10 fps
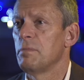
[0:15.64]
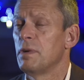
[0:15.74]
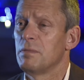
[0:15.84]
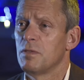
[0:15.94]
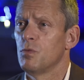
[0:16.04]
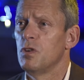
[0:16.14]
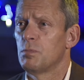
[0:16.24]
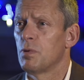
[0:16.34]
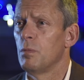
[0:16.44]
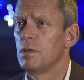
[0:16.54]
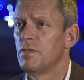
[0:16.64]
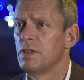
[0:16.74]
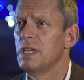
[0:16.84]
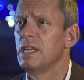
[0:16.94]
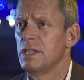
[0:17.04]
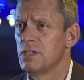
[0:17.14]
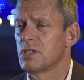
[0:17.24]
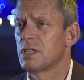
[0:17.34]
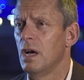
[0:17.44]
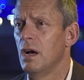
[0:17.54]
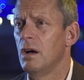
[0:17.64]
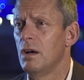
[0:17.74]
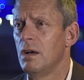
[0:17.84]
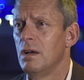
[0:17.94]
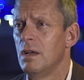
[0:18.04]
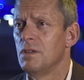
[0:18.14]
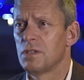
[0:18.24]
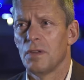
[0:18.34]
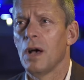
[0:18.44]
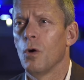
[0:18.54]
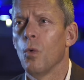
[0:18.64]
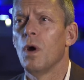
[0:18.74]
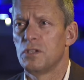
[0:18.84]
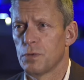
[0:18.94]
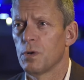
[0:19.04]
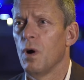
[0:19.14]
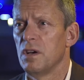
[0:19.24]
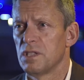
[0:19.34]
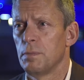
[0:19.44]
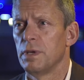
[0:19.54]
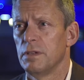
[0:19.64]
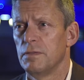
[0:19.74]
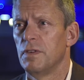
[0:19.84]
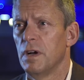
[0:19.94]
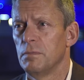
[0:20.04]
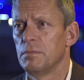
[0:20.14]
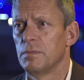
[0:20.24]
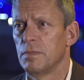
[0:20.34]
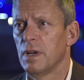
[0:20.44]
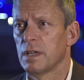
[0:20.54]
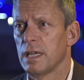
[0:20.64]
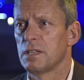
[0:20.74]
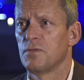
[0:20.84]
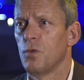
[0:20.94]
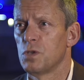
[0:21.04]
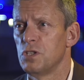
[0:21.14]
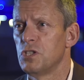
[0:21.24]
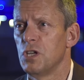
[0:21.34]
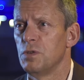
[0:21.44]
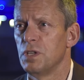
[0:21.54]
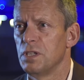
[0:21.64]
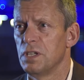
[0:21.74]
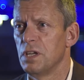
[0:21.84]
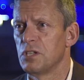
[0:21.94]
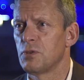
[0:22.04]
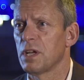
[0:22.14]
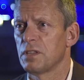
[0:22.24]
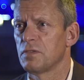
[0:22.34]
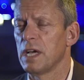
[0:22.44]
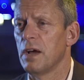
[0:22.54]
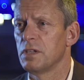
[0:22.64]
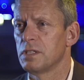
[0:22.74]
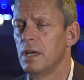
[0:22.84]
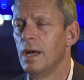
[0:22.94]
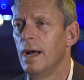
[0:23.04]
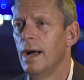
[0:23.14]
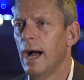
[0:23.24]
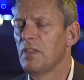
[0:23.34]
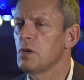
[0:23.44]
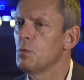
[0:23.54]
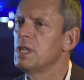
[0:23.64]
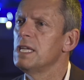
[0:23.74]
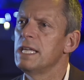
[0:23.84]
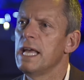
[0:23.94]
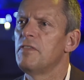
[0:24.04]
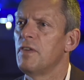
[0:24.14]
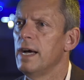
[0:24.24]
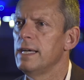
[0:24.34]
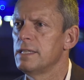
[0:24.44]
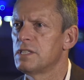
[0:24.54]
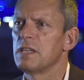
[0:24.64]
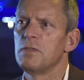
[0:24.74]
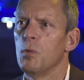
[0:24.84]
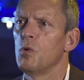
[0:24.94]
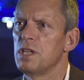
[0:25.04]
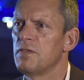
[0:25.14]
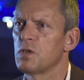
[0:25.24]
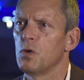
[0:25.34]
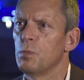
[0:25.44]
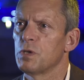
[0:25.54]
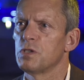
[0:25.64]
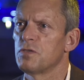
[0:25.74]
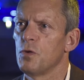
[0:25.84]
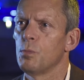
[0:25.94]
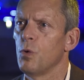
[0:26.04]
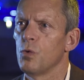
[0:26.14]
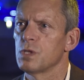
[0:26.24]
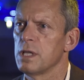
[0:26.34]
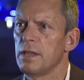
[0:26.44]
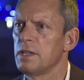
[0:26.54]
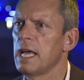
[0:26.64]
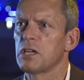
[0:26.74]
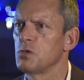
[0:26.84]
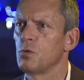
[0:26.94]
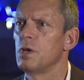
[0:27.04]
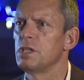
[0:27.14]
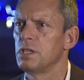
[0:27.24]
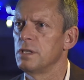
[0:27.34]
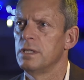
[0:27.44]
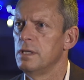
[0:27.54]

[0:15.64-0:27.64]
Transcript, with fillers: how people have worked probably for years. Uh, so that always requires a bit of, um, I guess, fortitude and uh, strength of character. I think within the F A it's even more difficult, because football's like the national religion.